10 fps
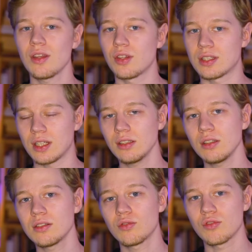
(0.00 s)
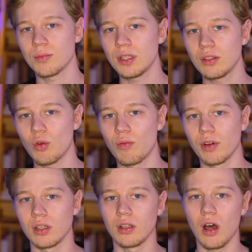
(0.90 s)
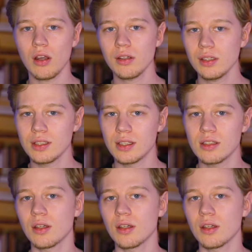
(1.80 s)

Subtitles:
the signal is transmitted over a longer distance